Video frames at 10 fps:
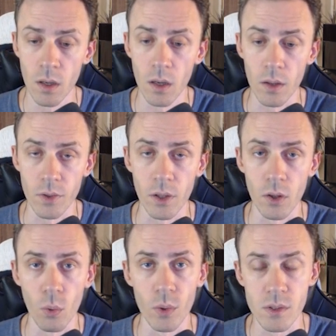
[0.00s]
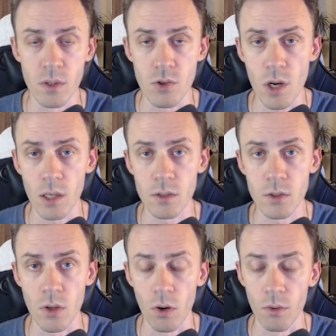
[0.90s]
the lower is the
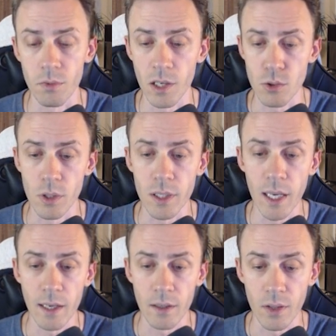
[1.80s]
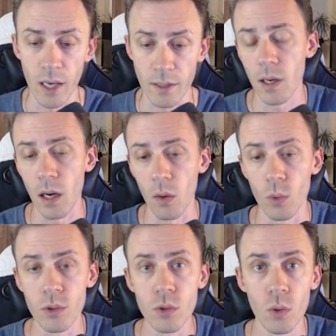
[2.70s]
chance of actually getting that. I
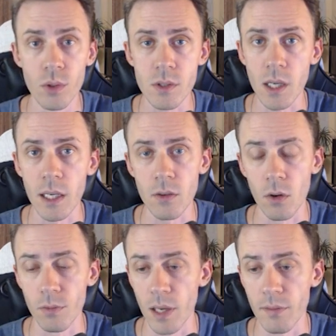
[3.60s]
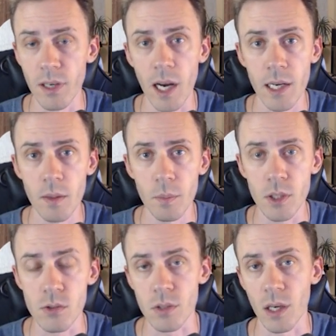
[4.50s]
won't go inside of every item
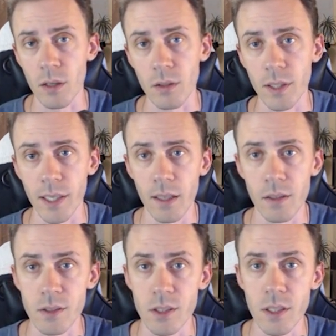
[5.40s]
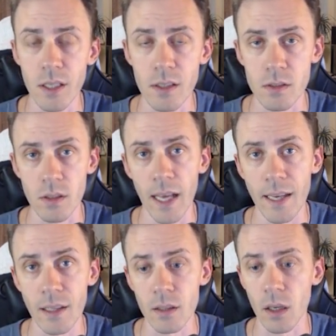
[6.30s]
because currently Galaxy is
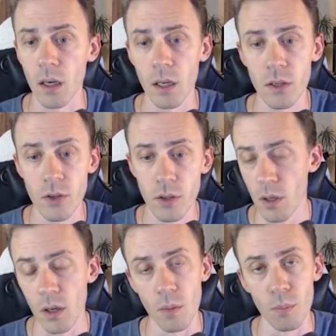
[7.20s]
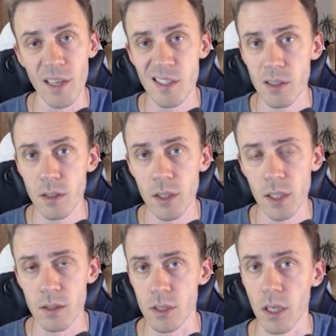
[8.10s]
lagging hard. Basically
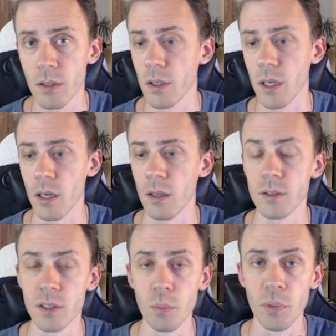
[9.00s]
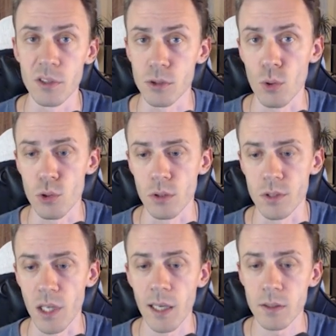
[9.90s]
inside there are simple social
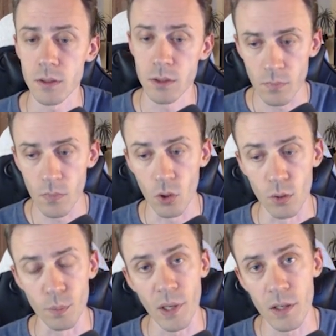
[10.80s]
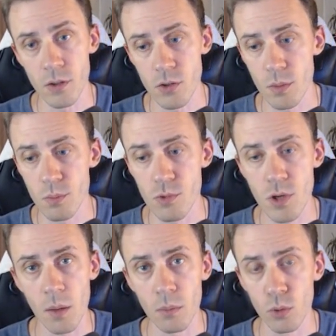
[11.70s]
tasks. On partnership
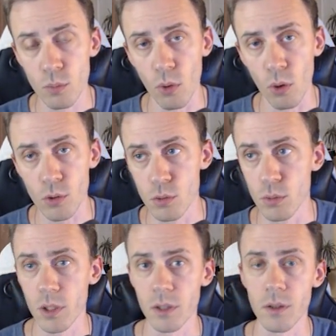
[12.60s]
gem loot box you can